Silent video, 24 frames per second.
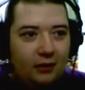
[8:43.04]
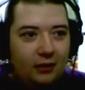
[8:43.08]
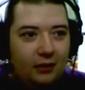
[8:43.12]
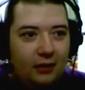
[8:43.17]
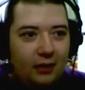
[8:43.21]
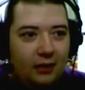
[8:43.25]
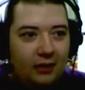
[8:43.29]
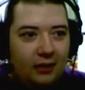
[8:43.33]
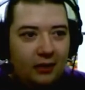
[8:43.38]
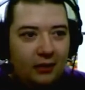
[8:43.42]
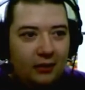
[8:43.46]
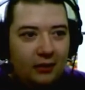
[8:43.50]

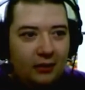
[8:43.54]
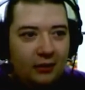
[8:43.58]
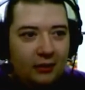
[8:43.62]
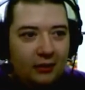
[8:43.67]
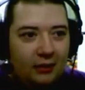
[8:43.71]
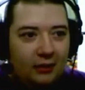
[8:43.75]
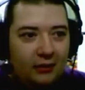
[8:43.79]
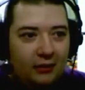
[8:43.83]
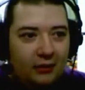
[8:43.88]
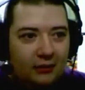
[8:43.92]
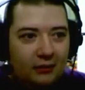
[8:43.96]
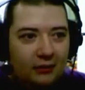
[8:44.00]

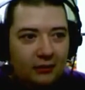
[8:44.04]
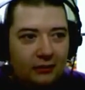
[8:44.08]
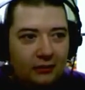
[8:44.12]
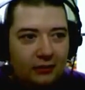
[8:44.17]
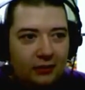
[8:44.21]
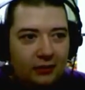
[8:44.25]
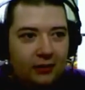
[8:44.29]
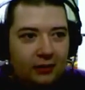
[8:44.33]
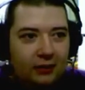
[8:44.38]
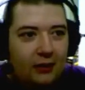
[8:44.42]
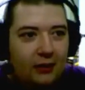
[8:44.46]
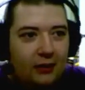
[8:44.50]
And
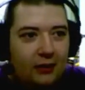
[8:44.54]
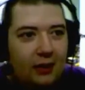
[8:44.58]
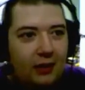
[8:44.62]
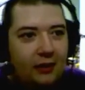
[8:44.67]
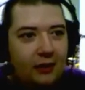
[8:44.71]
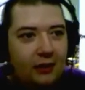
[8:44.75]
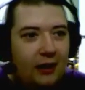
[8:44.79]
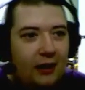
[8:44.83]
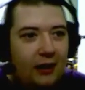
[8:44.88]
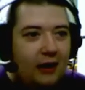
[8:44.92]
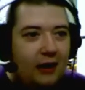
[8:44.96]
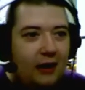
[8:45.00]

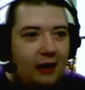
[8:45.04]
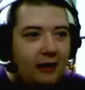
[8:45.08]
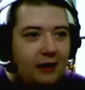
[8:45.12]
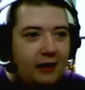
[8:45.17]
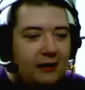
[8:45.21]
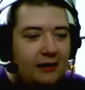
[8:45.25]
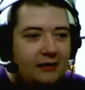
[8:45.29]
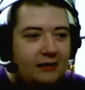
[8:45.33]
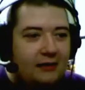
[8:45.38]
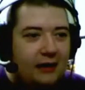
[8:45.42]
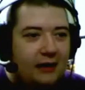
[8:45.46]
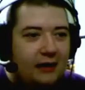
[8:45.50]
that
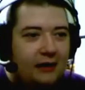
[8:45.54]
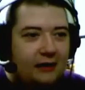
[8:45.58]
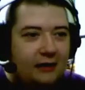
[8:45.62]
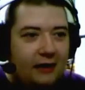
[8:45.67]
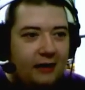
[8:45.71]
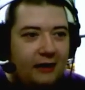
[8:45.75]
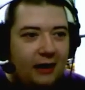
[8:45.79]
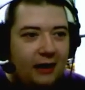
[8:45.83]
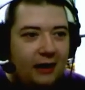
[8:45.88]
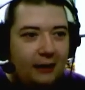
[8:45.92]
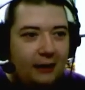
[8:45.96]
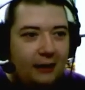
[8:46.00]
is the end of the
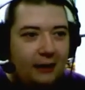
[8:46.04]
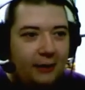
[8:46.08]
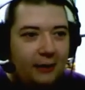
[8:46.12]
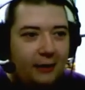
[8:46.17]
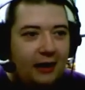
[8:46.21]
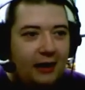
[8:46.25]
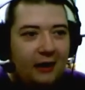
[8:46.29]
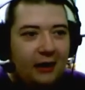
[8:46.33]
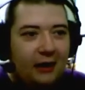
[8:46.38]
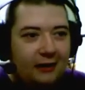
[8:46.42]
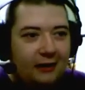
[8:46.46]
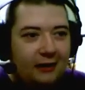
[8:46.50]
game,
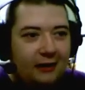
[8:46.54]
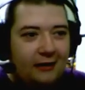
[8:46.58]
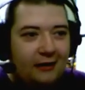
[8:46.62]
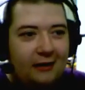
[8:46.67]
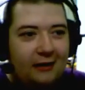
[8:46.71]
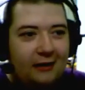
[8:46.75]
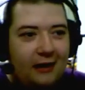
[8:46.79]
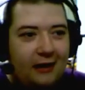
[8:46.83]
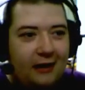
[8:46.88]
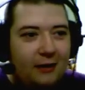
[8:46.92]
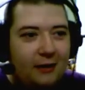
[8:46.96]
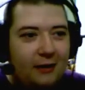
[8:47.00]
and
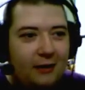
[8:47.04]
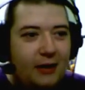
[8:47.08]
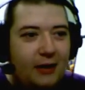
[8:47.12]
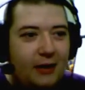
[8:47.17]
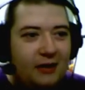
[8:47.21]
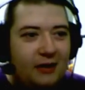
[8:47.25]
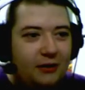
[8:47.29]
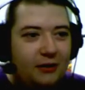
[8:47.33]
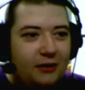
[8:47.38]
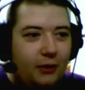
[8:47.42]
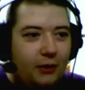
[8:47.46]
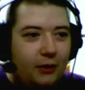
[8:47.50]
the enemy
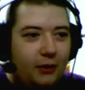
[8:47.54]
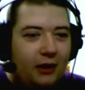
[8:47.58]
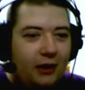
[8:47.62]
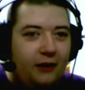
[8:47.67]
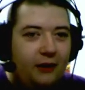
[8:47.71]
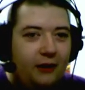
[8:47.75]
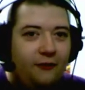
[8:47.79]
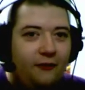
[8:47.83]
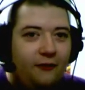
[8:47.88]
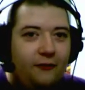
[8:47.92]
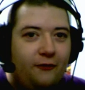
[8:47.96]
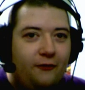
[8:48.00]

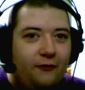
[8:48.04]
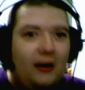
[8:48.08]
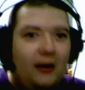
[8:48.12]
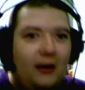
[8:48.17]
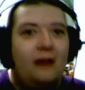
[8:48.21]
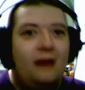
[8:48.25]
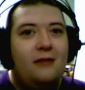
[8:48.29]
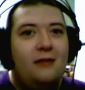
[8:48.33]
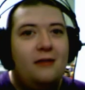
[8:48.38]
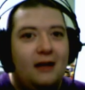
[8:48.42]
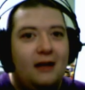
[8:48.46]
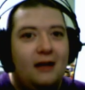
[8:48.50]
SU-100
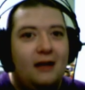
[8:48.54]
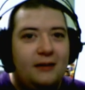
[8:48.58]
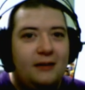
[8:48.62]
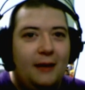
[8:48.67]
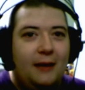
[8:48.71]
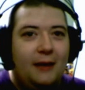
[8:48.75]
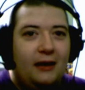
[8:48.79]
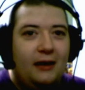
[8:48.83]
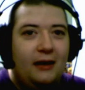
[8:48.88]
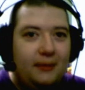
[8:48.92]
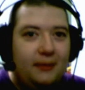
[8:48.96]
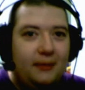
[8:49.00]
finally gets
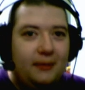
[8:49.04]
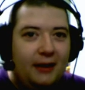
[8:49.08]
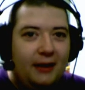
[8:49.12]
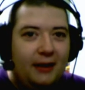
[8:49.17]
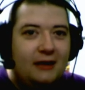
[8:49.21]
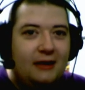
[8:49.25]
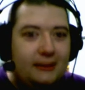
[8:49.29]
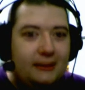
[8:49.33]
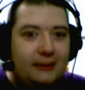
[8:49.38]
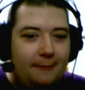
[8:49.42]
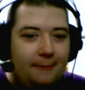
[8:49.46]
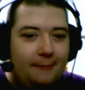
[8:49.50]
back to
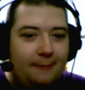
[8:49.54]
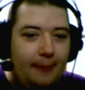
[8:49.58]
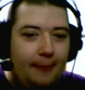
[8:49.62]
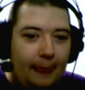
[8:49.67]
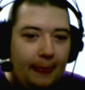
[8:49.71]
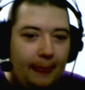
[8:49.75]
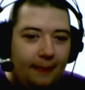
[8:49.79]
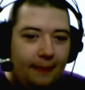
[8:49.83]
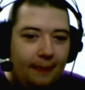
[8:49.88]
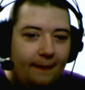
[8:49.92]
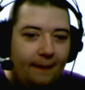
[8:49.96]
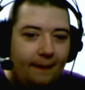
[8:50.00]
base.
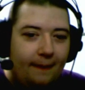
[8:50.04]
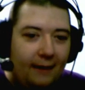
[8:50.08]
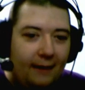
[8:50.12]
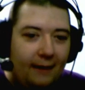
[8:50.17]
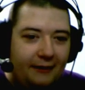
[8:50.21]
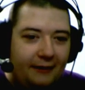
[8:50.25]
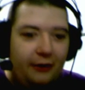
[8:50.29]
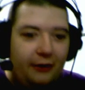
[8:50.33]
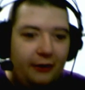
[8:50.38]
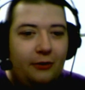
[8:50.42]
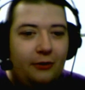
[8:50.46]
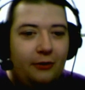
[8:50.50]
I
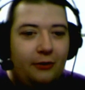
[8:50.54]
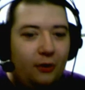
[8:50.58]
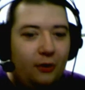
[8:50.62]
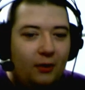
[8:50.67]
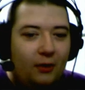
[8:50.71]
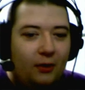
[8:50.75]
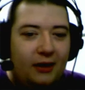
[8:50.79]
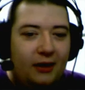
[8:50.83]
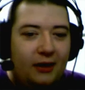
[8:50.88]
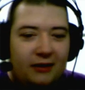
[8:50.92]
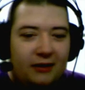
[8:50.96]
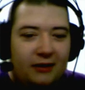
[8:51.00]
don't know
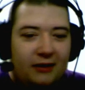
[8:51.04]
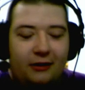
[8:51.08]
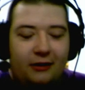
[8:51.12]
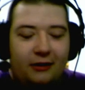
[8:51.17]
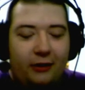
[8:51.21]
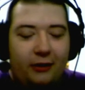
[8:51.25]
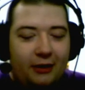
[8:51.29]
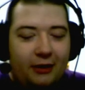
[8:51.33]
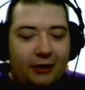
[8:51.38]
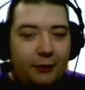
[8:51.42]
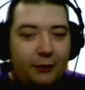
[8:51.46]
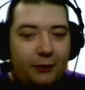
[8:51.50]
where he
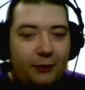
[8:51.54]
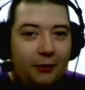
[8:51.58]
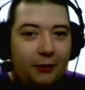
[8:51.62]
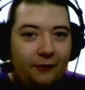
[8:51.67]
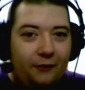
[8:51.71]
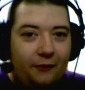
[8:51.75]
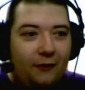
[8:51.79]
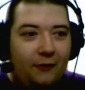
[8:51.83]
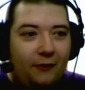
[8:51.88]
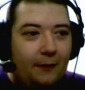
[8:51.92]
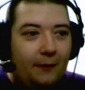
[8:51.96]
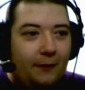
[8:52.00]
started his trip
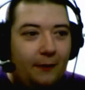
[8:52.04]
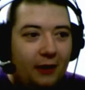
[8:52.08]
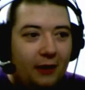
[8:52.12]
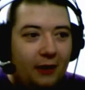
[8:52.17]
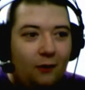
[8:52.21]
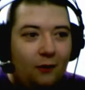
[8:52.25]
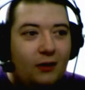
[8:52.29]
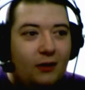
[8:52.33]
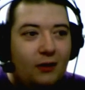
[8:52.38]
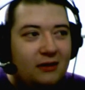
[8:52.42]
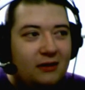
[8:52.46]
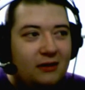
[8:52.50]
from, but it
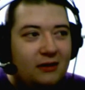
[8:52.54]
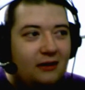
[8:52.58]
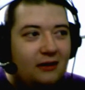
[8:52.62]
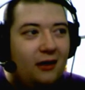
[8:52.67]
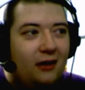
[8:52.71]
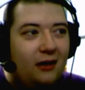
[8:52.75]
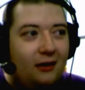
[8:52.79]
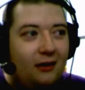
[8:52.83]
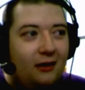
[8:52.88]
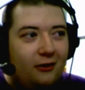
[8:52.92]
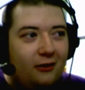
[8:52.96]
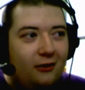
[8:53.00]
was
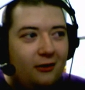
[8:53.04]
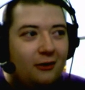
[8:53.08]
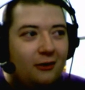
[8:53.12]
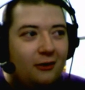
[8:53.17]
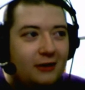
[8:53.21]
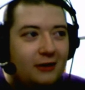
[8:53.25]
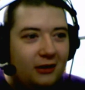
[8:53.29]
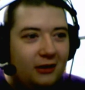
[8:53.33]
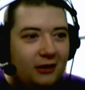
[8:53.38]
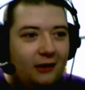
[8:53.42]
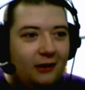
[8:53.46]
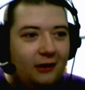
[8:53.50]
not
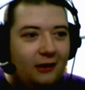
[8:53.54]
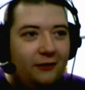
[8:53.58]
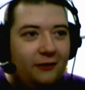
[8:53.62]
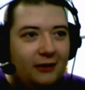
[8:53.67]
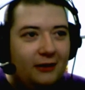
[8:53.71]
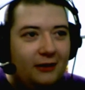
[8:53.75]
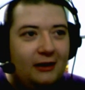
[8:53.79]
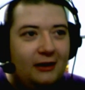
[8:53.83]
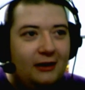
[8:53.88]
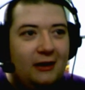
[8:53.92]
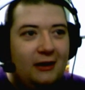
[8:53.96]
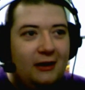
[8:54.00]
close enough.
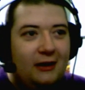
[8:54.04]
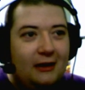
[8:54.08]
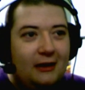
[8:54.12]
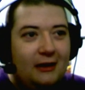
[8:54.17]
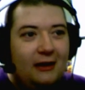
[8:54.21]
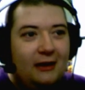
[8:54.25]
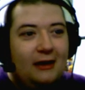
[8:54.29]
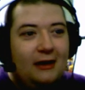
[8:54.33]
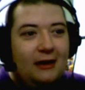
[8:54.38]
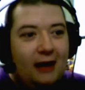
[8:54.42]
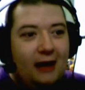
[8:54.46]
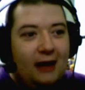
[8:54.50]

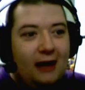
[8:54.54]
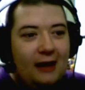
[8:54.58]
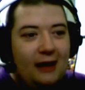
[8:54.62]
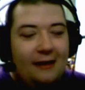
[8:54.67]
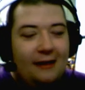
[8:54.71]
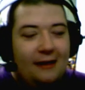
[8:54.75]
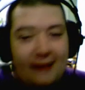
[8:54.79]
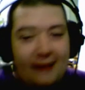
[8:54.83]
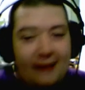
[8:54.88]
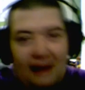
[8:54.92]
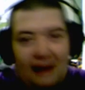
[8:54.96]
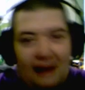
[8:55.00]

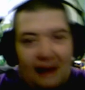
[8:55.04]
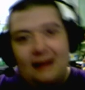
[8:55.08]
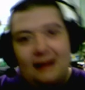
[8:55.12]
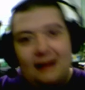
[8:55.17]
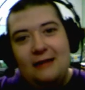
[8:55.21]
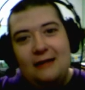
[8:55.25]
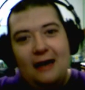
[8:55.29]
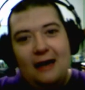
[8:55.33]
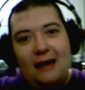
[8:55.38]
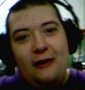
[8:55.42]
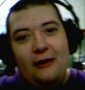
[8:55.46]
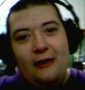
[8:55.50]
And that is
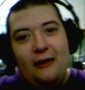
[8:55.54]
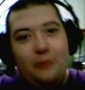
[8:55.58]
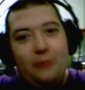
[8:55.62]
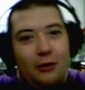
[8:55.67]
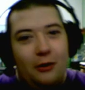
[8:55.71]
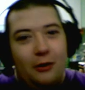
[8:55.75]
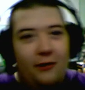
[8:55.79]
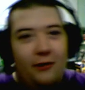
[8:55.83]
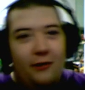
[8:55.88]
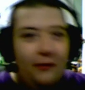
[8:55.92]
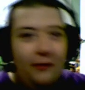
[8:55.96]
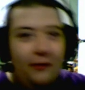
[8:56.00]
how you
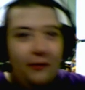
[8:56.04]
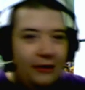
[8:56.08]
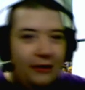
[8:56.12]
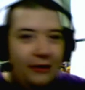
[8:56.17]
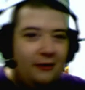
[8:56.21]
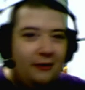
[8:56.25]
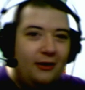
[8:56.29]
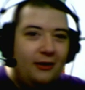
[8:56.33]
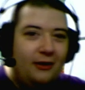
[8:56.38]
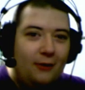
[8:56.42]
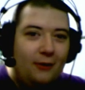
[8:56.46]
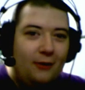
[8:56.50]
pull off a
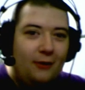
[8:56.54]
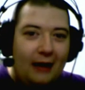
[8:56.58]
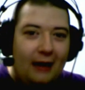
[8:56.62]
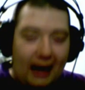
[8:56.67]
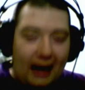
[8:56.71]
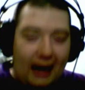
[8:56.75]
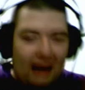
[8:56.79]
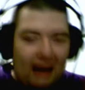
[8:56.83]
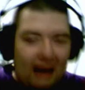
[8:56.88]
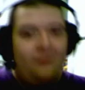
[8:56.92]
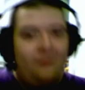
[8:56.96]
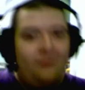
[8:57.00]
victory when
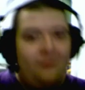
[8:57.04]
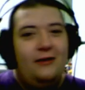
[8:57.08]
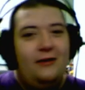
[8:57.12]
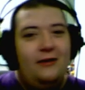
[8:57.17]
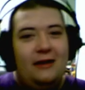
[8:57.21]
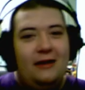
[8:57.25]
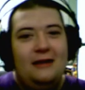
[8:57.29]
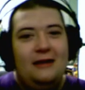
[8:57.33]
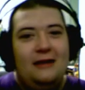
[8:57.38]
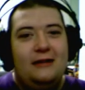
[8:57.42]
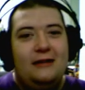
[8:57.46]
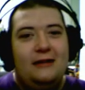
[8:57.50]

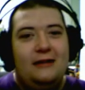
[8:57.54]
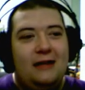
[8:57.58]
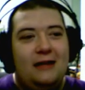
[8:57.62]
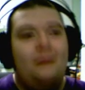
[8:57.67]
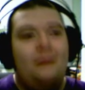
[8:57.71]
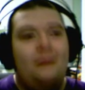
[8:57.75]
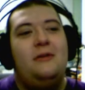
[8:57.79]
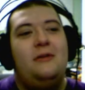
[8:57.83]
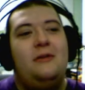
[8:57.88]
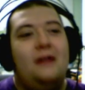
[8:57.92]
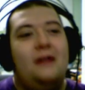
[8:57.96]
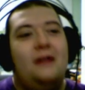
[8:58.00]
everything
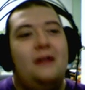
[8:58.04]
seems